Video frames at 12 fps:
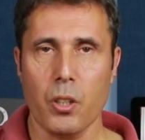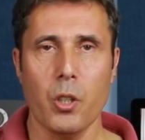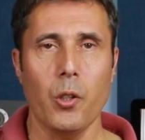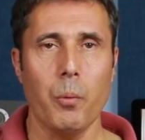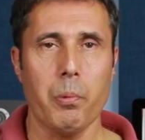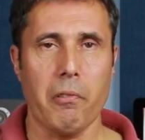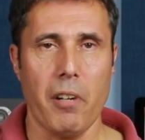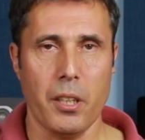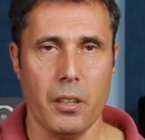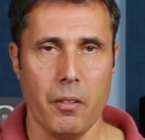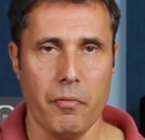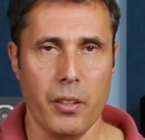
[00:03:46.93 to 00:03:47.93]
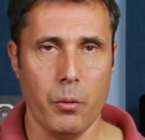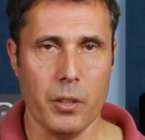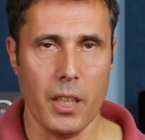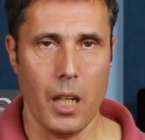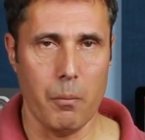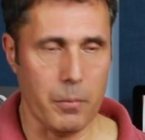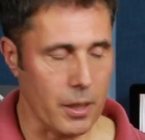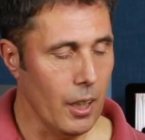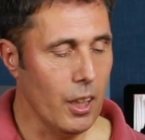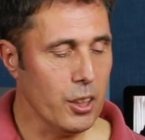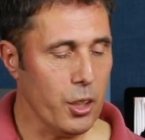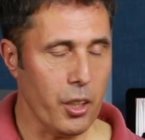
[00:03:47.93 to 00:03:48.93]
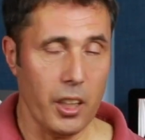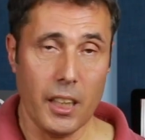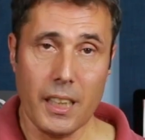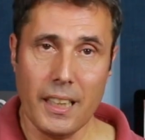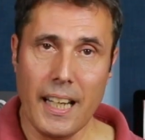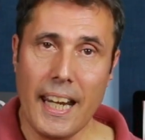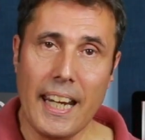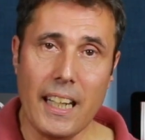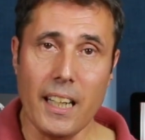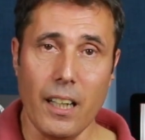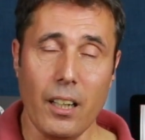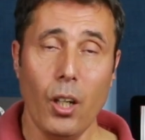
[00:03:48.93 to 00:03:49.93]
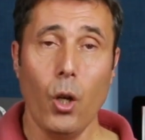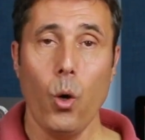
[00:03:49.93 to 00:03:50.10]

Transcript: chord progression a few times so that you can hear